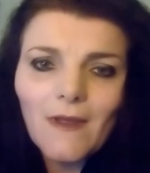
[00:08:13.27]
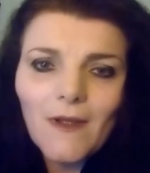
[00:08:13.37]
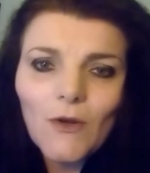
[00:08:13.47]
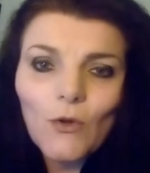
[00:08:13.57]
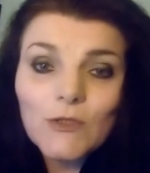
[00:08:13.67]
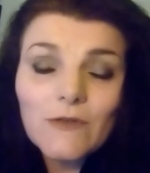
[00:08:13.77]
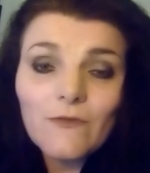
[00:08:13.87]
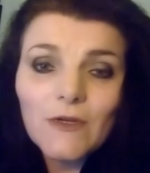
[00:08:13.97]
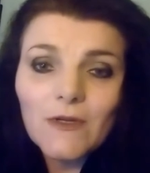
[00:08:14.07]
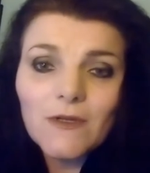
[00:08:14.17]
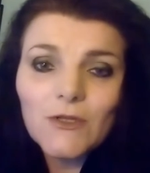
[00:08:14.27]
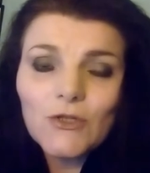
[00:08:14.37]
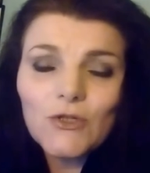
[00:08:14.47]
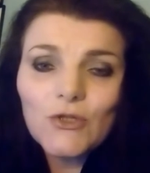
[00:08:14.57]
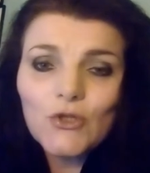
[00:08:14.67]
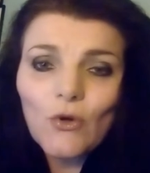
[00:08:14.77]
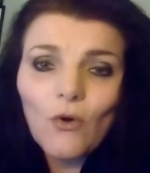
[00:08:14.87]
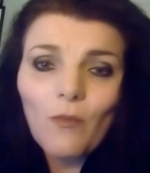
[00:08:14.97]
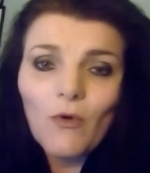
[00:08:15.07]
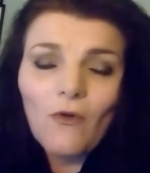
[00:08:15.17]
loss of a
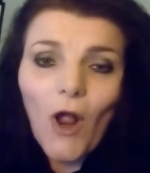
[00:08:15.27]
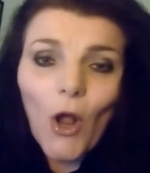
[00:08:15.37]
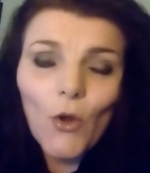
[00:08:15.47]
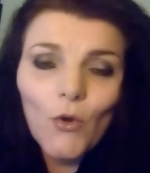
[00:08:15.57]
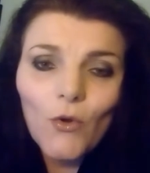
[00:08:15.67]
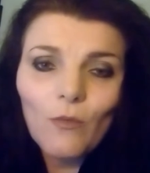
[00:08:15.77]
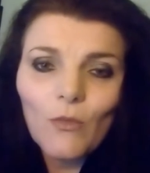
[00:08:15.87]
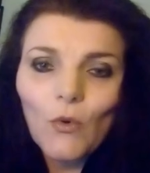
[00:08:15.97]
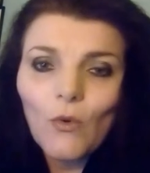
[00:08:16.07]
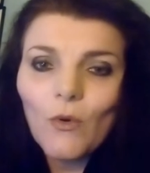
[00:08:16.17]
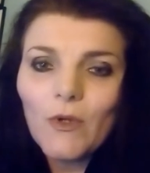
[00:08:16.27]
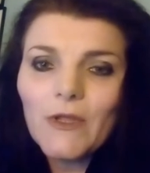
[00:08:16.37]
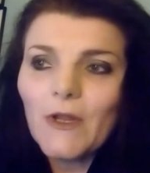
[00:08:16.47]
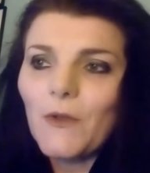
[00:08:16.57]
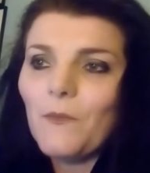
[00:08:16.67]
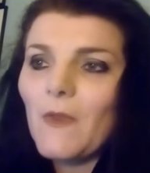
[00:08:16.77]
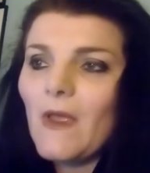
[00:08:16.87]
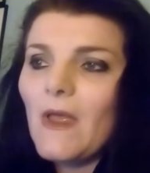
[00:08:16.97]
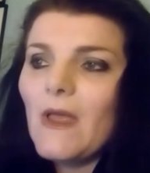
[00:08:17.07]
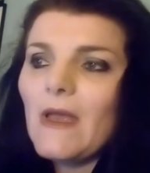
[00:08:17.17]
job or home or,
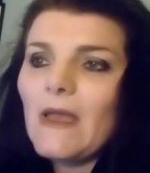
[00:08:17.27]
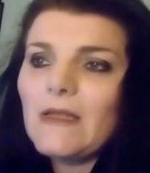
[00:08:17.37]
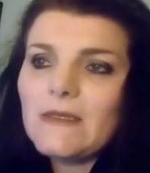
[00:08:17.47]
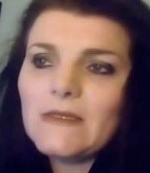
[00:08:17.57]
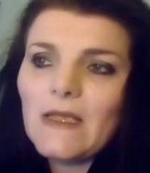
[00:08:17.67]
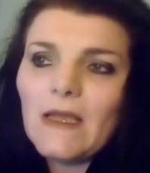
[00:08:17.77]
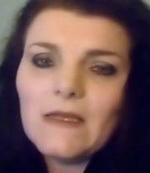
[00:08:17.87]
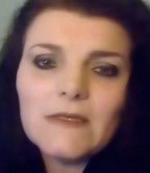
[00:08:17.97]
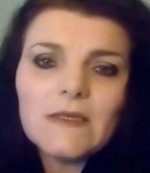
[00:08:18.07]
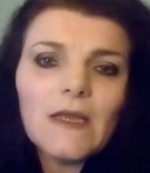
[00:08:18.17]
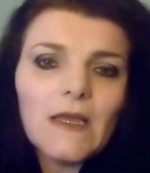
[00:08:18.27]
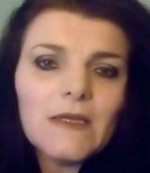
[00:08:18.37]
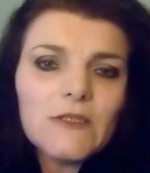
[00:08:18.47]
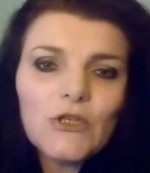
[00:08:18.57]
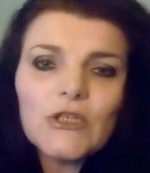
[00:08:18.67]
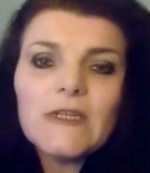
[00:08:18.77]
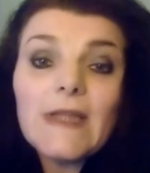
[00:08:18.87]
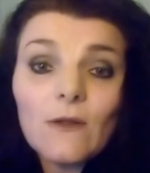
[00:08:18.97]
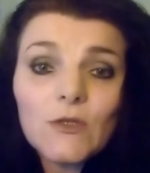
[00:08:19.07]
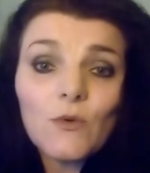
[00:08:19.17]
it's usually
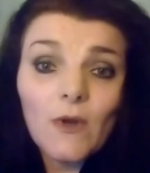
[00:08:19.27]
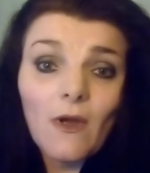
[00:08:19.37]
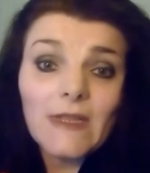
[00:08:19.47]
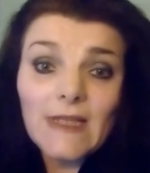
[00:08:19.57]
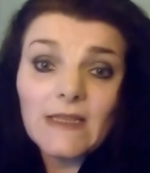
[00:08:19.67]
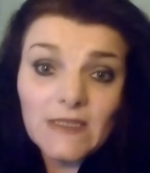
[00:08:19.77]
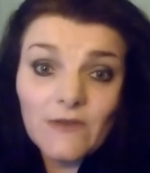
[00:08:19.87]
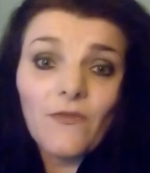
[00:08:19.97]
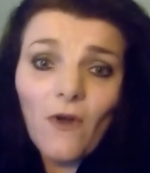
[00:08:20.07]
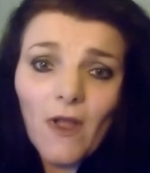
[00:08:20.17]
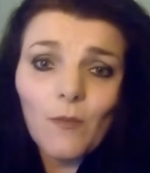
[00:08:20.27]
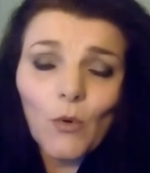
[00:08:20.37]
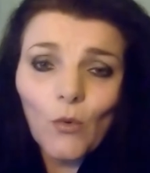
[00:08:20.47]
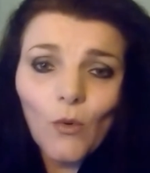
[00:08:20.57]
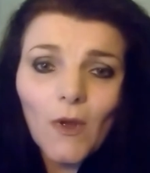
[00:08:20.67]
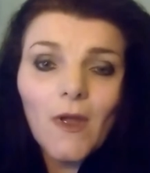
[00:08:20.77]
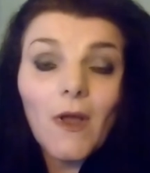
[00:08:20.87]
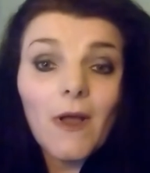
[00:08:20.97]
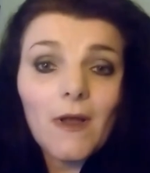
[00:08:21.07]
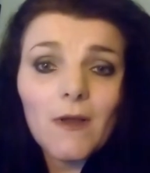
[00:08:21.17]
down to an identifiable
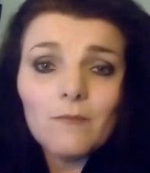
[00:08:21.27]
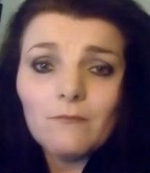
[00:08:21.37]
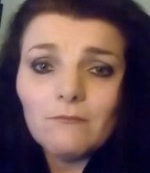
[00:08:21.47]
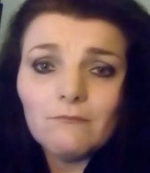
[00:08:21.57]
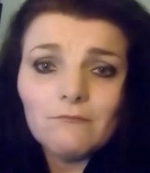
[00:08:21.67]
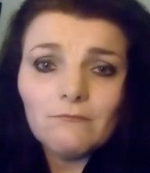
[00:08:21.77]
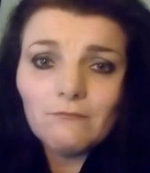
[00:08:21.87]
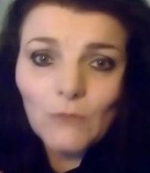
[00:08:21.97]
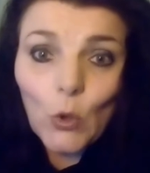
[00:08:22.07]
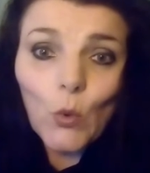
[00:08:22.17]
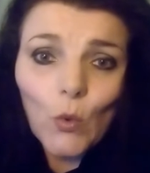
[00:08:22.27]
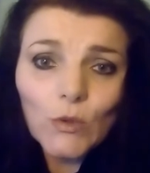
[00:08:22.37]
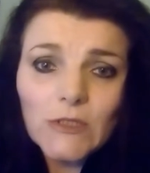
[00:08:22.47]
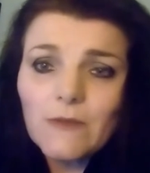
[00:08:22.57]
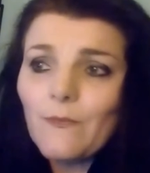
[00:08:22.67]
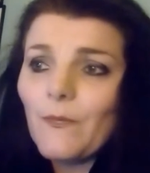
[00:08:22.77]
cause.